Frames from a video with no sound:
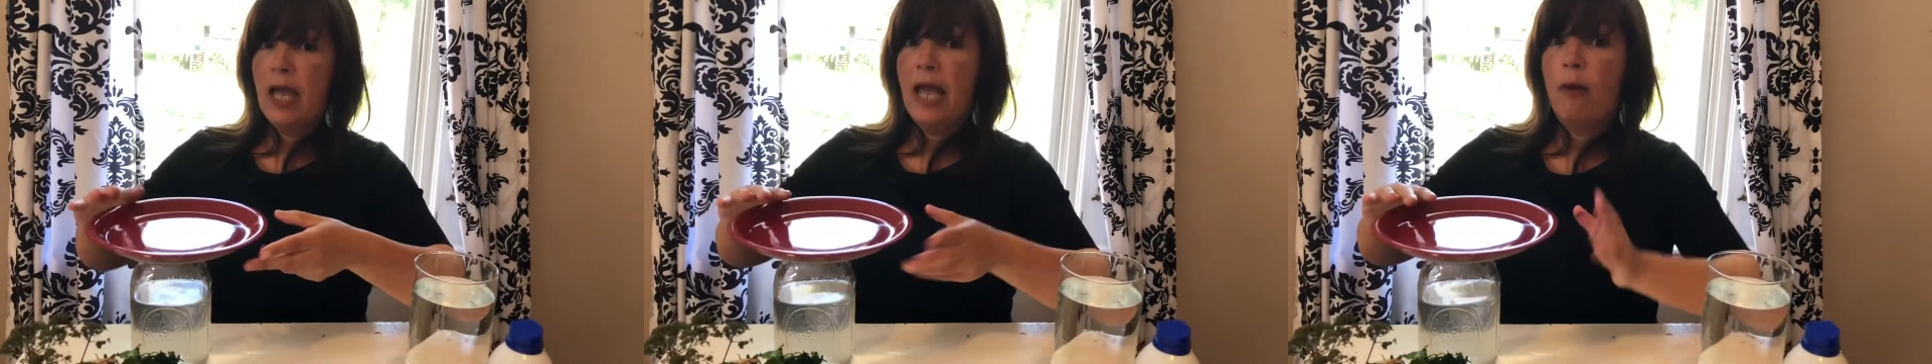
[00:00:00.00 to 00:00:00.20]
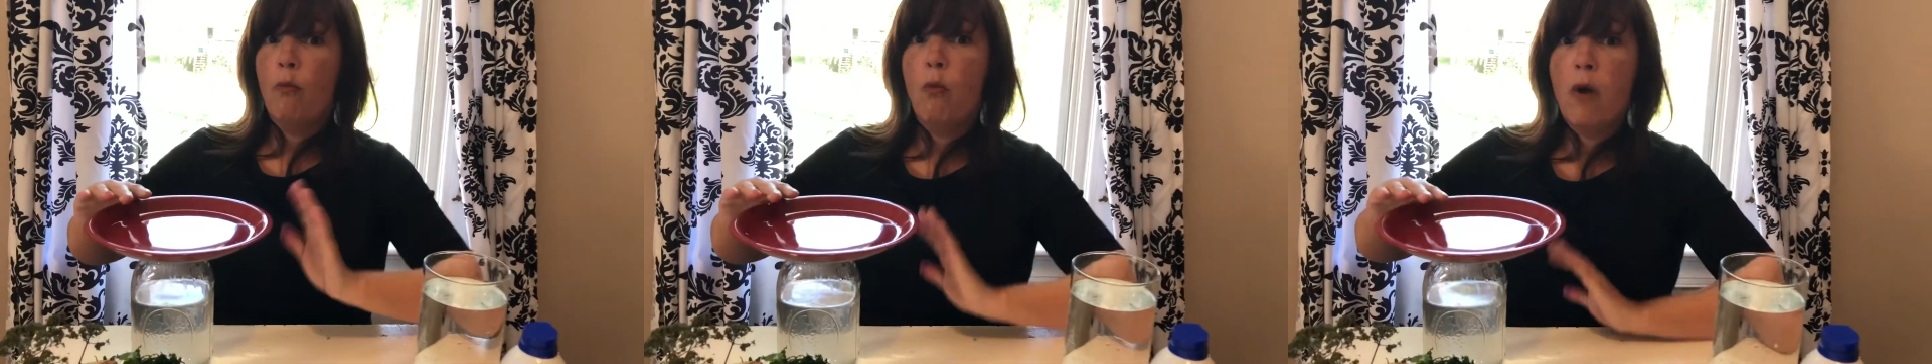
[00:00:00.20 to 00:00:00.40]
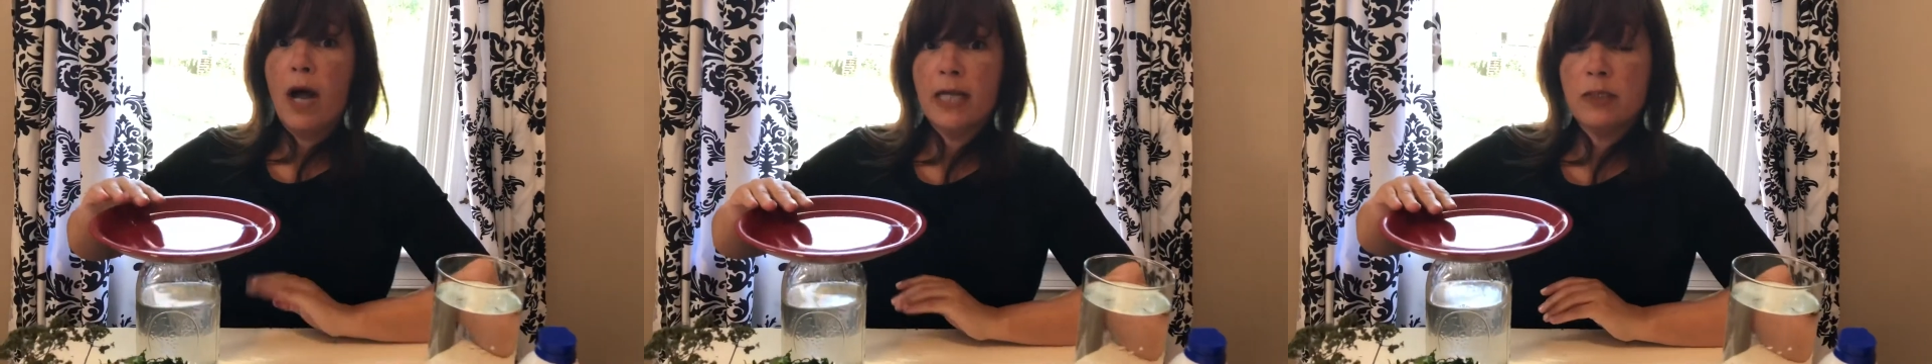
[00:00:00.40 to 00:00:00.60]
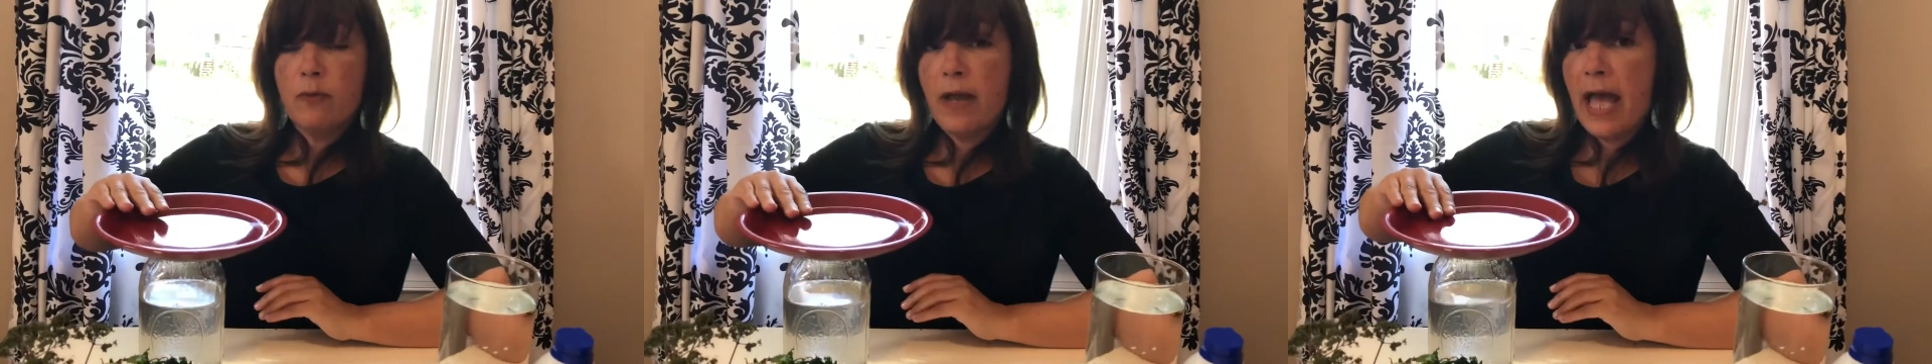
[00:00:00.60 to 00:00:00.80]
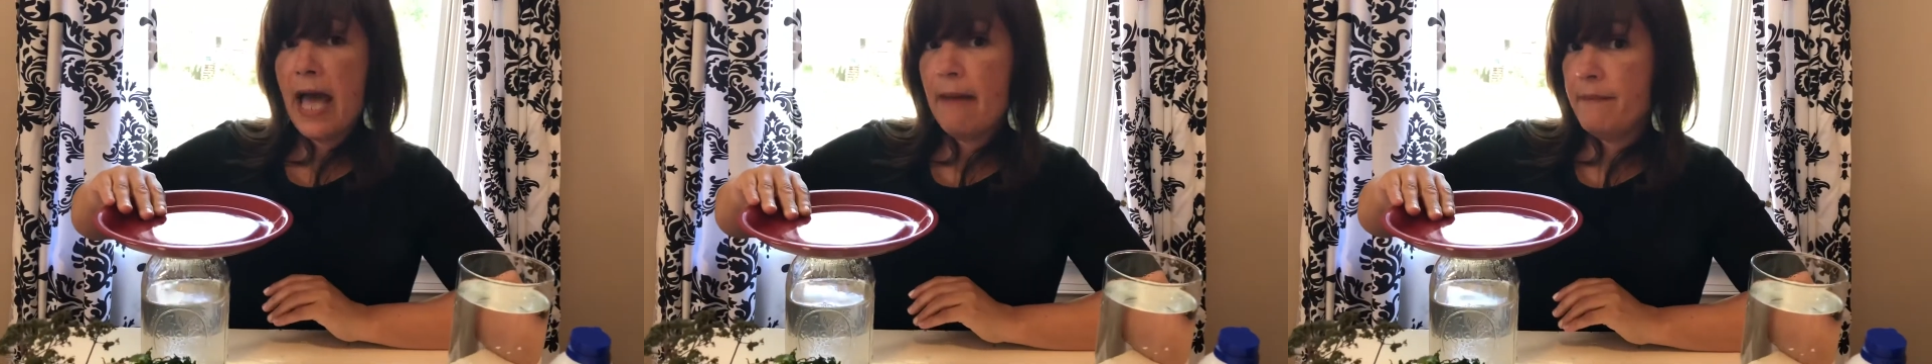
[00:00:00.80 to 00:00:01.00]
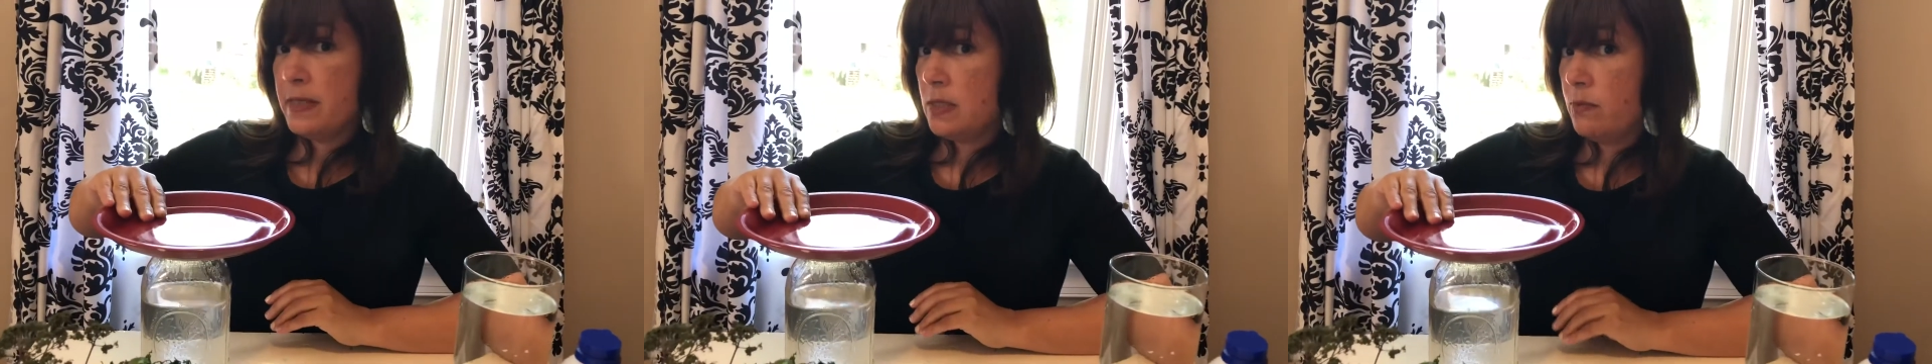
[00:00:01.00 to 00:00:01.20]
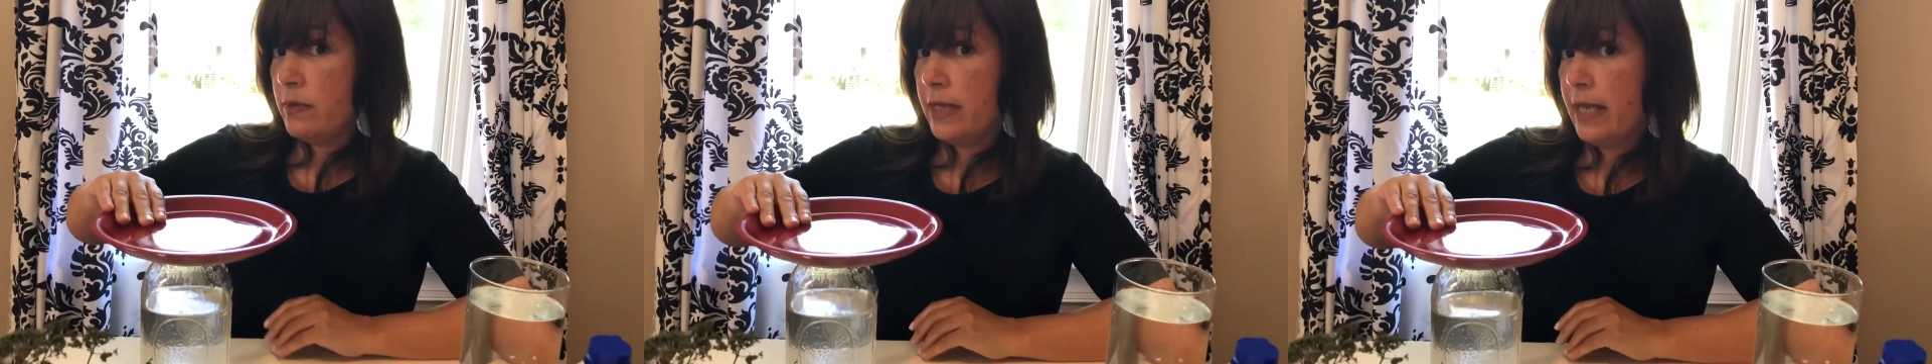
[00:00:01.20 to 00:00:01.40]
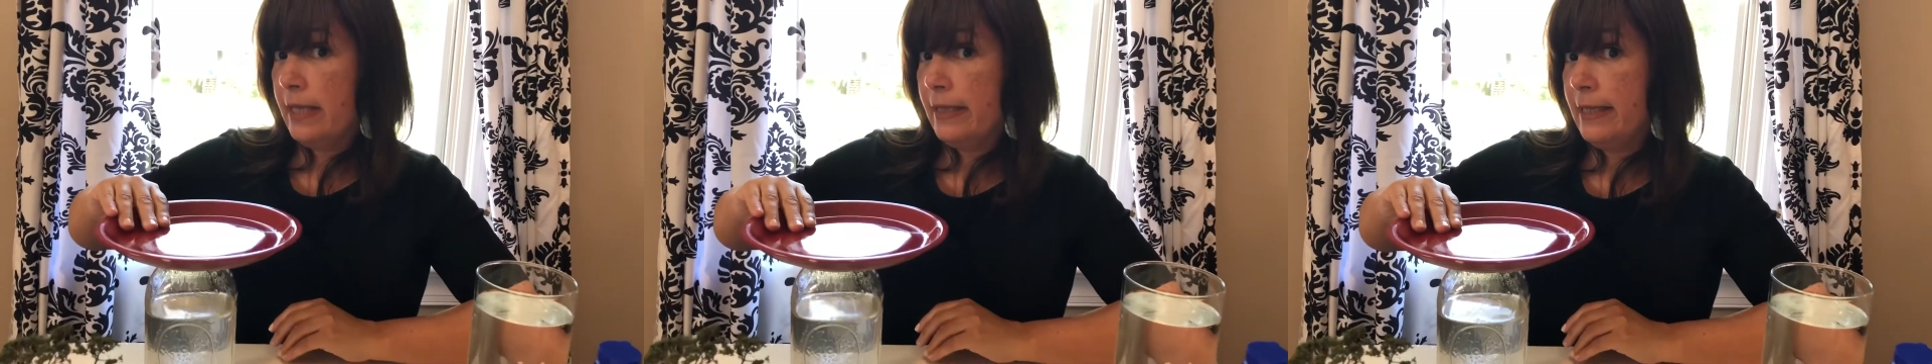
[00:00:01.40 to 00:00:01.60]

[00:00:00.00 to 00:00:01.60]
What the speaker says: And watch what happens when I